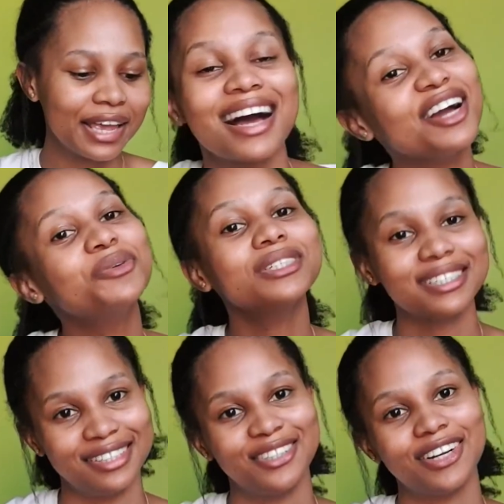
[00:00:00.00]
I will
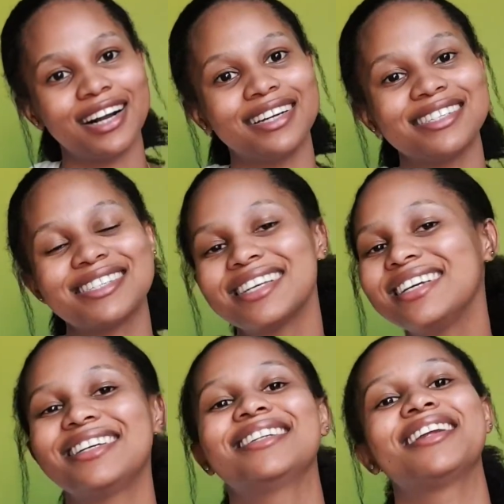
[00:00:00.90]
see you guys
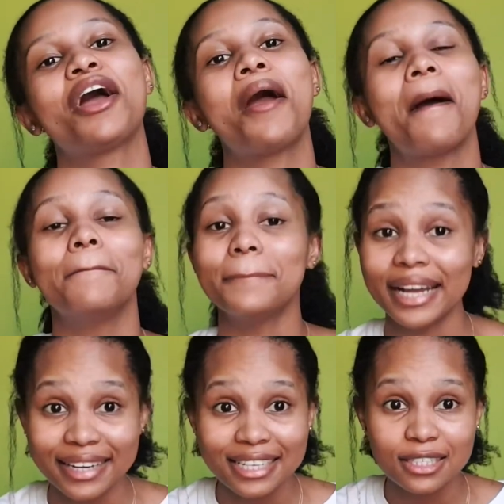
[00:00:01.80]
in my
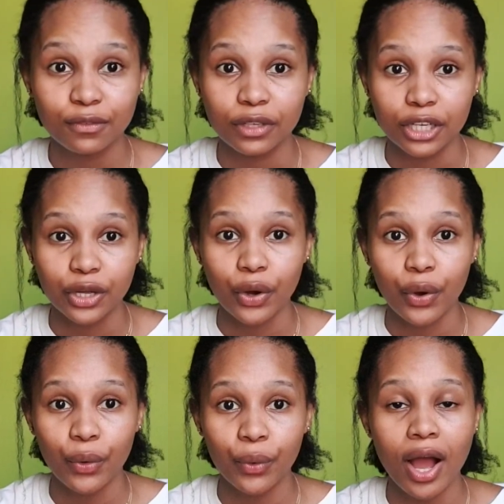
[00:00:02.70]
next
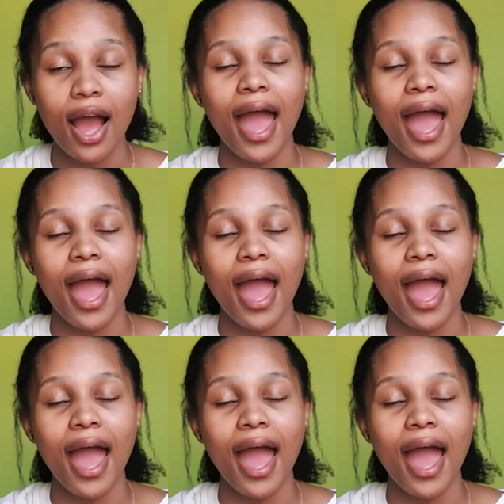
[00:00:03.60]
video,